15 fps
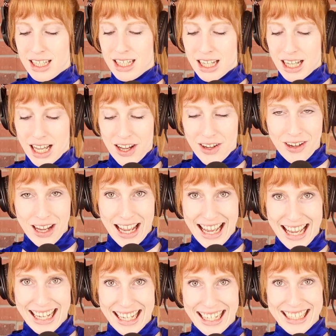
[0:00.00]
Okay,
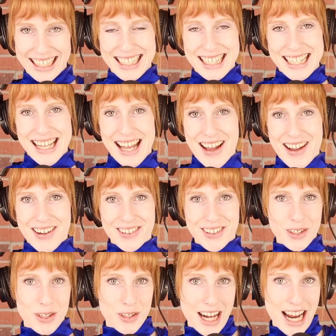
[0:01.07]
so
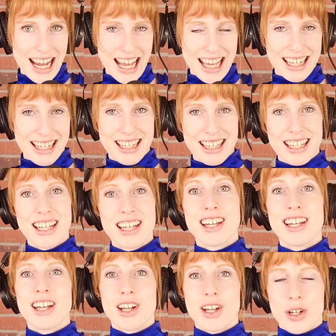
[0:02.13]
credit.
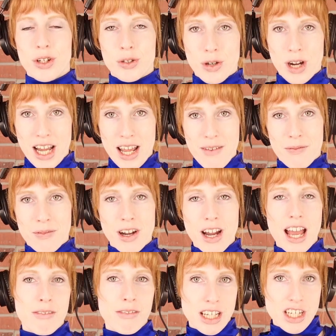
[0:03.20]
Credit for
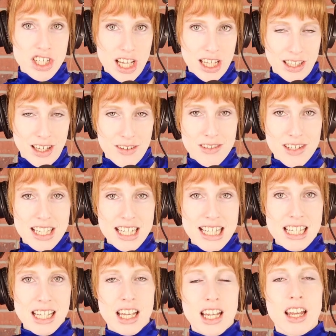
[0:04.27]
FHA loans,
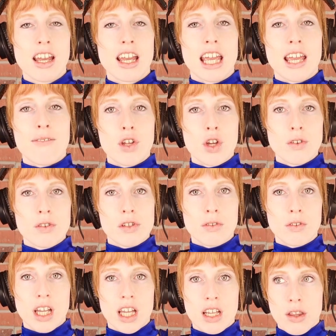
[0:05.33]
if you're
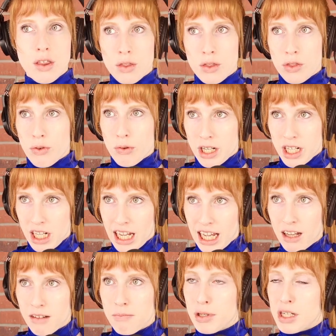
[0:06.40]
doing
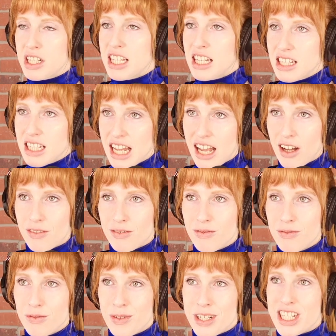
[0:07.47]
3.5% down,
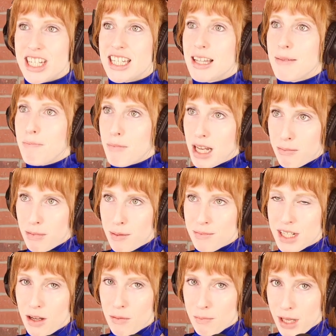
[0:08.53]
which is the minimum
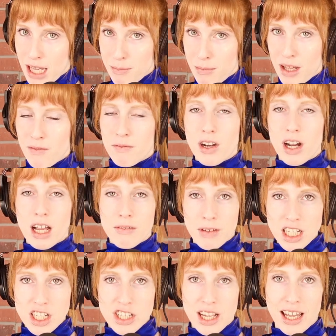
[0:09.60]
down payment for
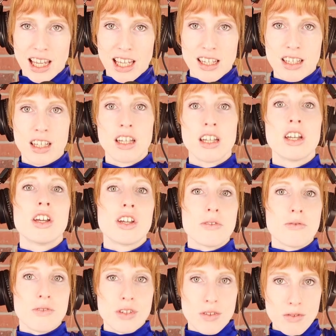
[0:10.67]
FHA, you
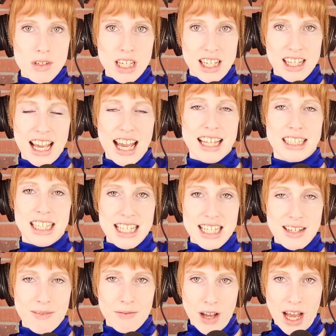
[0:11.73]
do need at least a
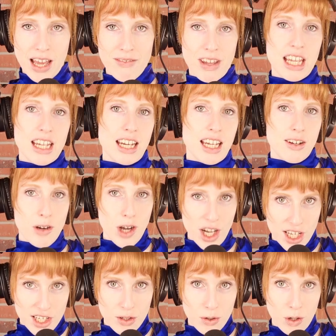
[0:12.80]
580 credit
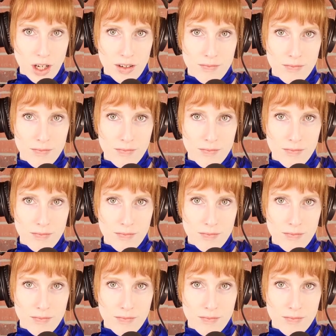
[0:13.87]
score.